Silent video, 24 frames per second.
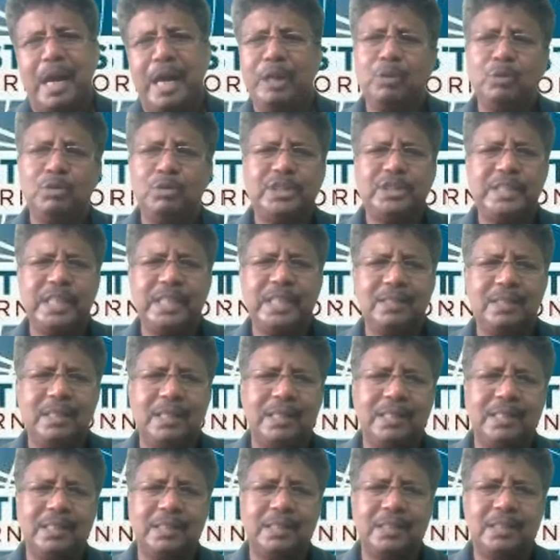I would say
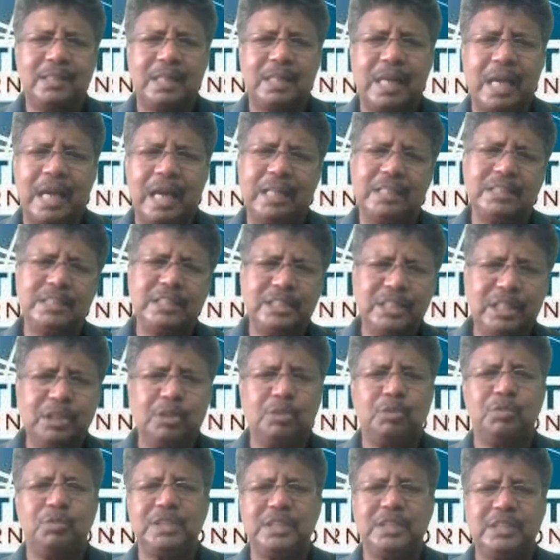that
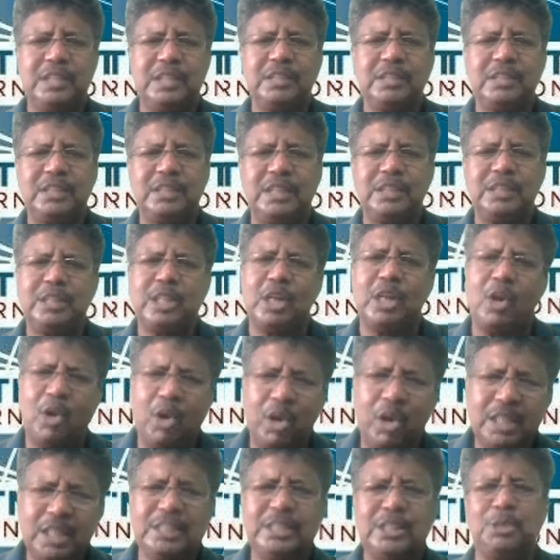asking questions is the
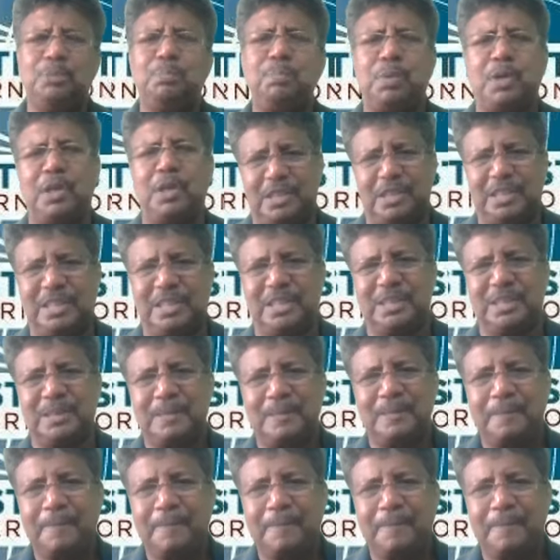hardest part,